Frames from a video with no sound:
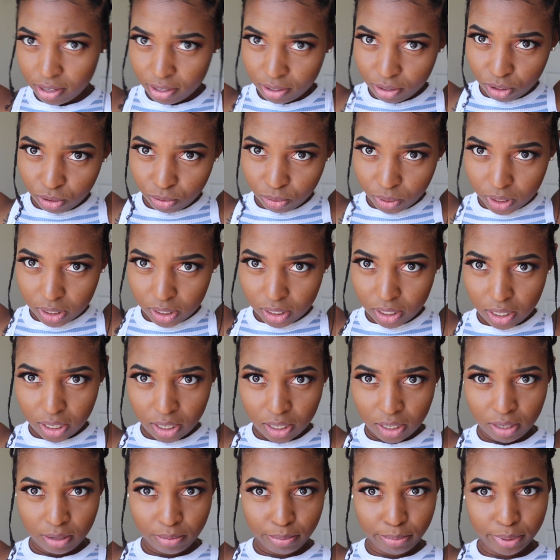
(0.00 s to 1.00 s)
Twist it
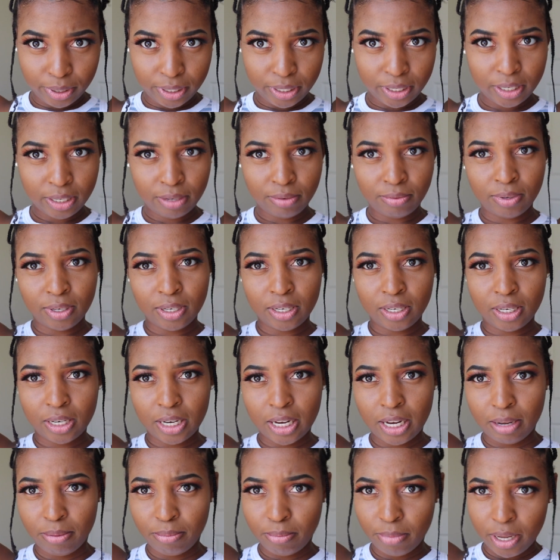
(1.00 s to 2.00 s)
in a bun one
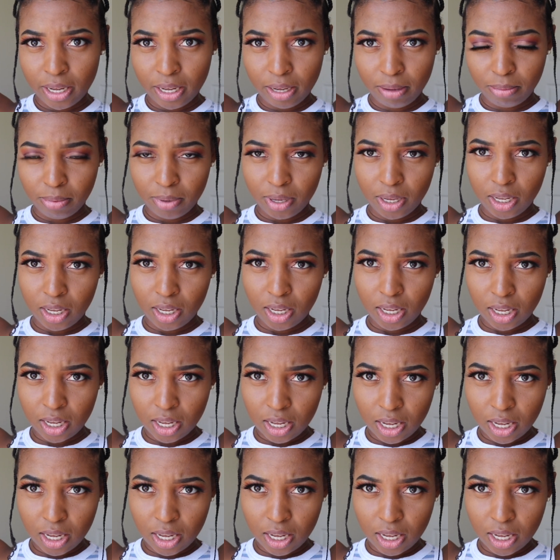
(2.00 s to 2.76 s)
day maybe.